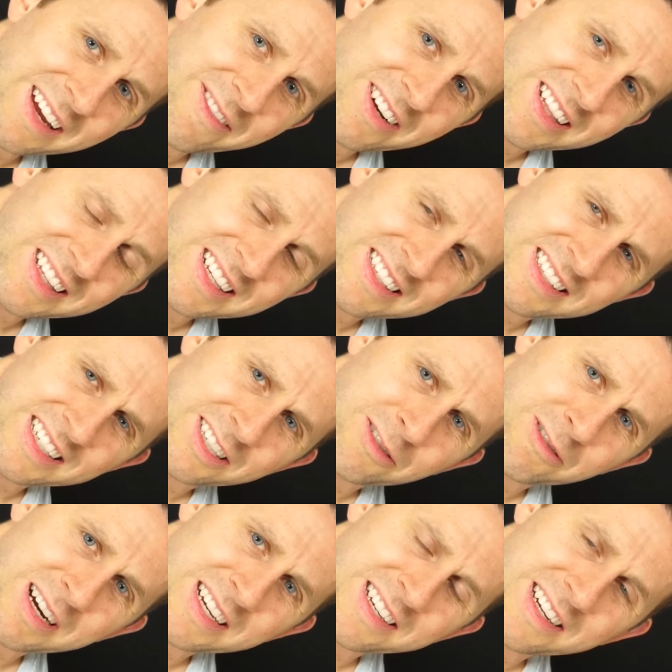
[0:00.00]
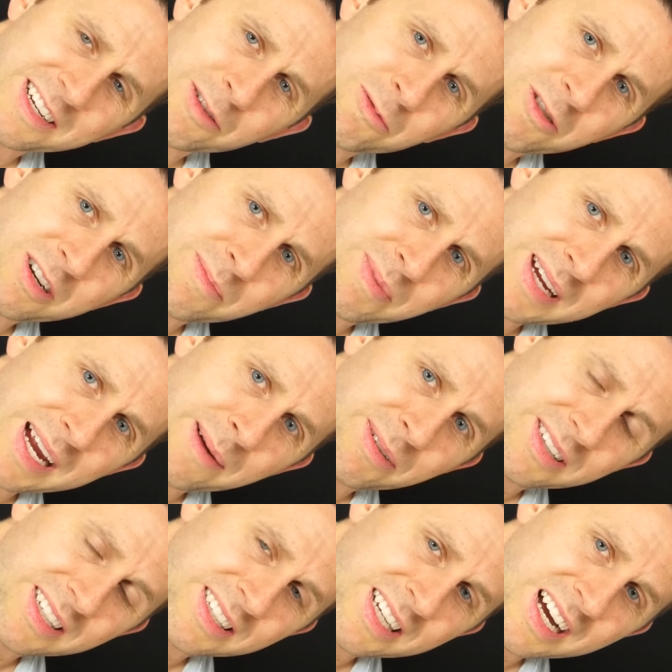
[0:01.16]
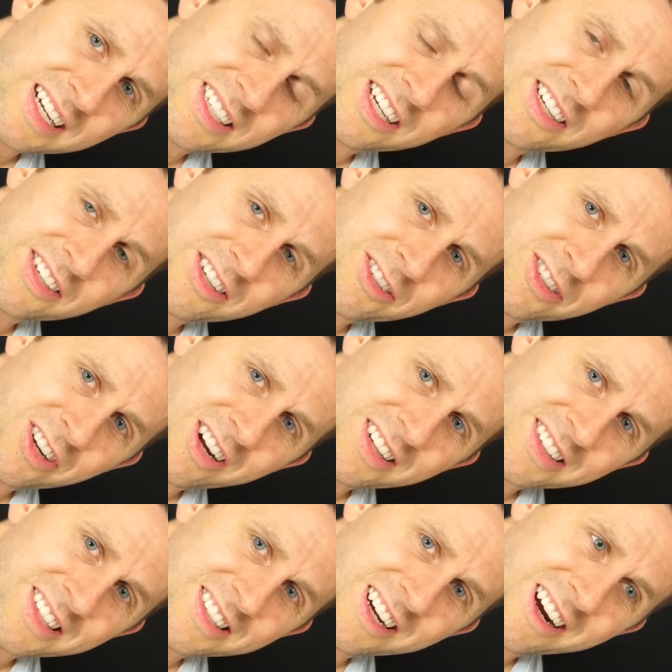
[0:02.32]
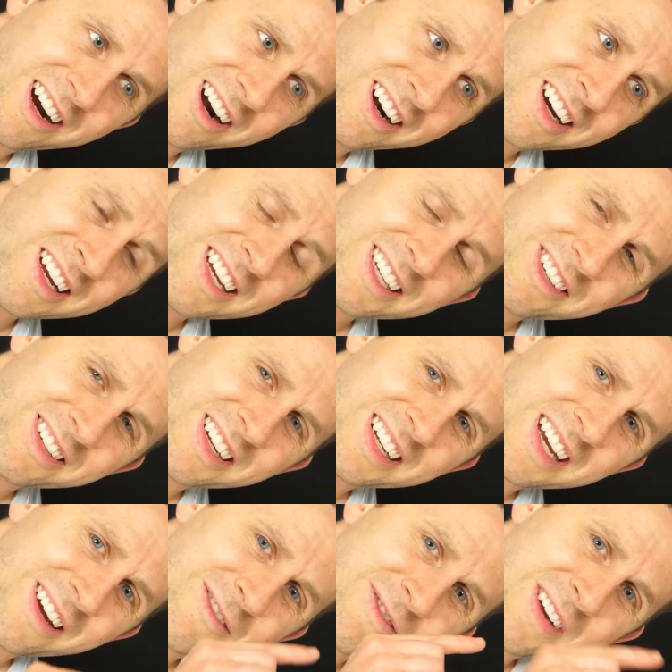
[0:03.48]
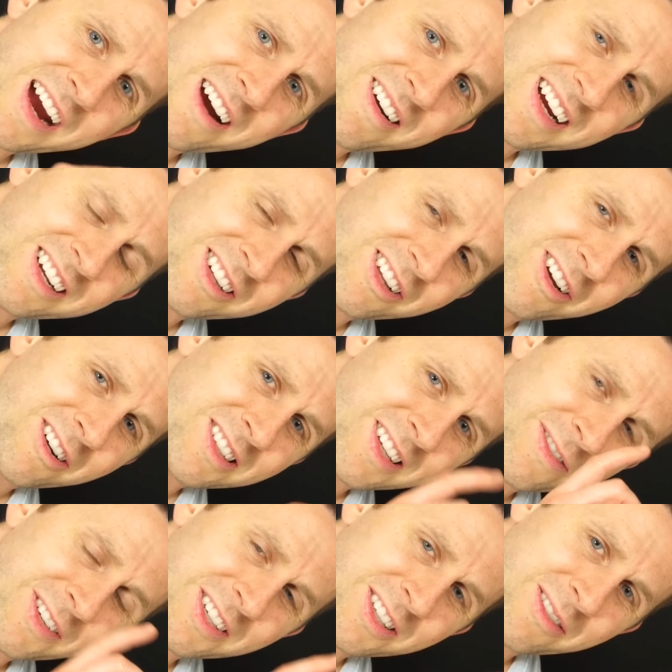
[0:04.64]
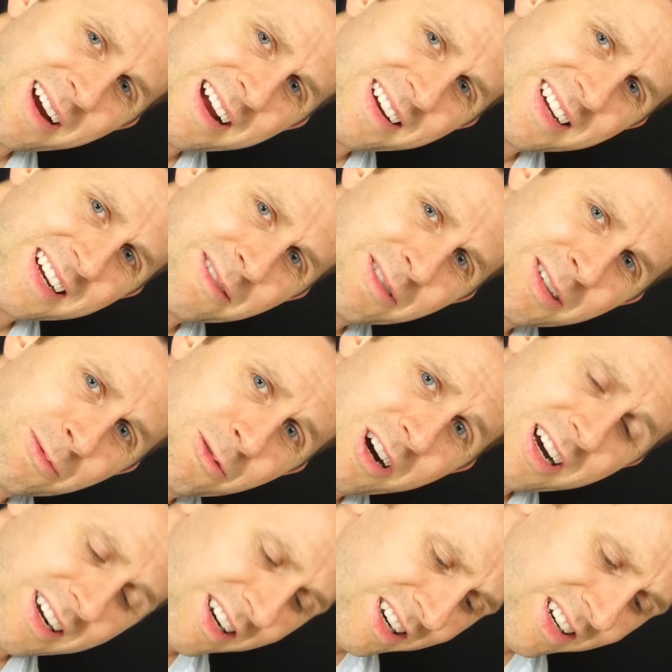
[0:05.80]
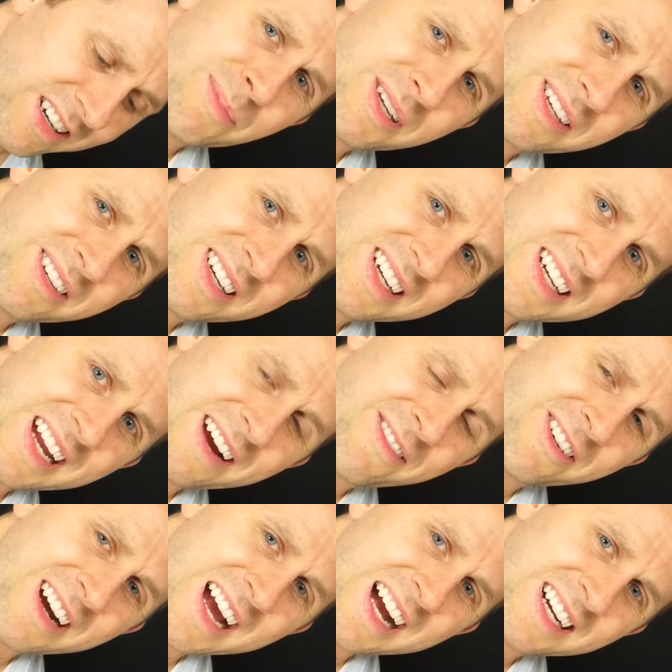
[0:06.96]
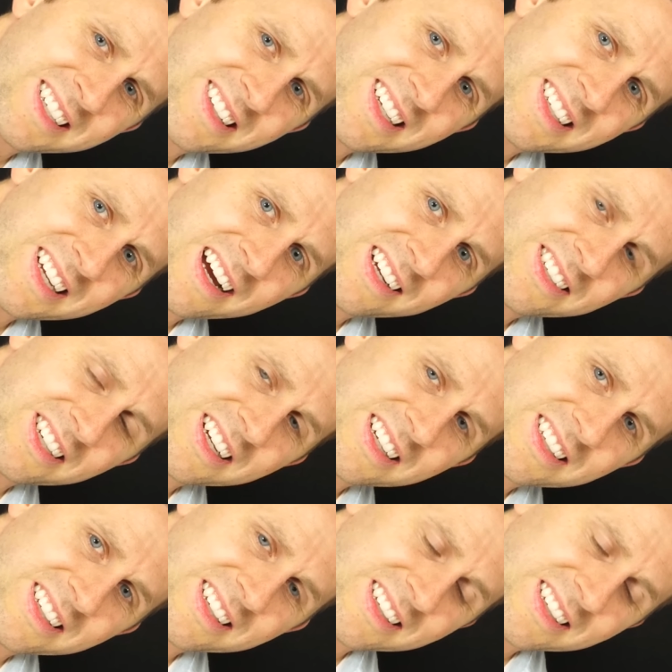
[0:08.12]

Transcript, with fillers: even in this situation, you wouldn't be able to touch a neutron star. You could get very close if you surrounded it with water, but you could never actually touch it.